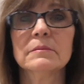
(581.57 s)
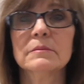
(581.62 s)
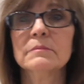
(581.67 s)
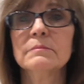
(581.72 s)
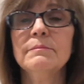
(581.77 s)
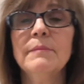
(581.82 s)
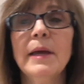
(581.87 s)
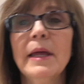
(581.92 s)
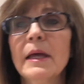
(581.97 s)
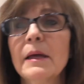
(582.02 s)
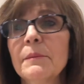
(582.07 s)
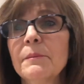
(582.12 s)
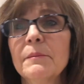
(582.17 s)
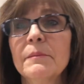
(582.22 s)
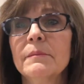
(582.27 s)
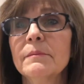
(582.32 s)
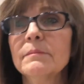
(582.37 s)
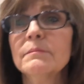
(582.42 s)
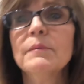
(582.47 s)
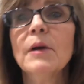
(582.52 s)
me
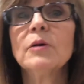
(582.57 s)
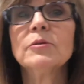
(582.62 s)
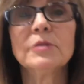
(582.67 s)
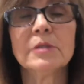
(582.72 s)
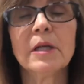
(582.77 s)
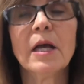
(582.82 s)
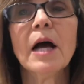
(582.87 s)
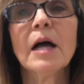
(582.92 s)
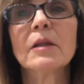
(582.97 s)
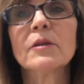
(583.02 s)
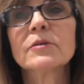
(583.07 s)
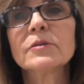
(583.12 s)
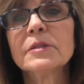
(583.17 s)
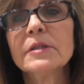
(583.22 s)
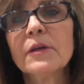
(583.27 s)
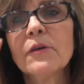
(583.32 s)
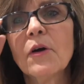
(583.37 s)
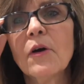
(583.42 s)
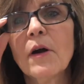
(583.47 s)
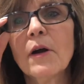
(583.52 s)
most colors.
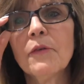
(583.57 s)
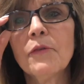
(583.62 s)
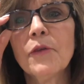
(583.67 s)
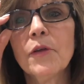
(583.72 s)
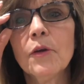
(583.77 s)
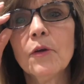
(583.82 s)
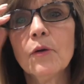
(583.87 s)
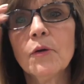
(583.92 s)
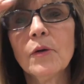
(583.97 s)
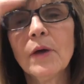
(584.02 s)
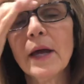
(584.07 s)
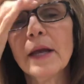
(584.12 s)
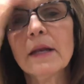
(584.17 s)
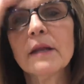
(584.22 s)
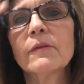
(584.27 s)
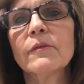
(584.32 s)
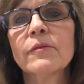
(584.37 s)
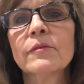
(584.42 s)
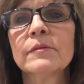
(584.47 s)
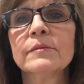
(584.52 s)
There are a few kind
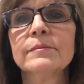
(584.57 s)
of,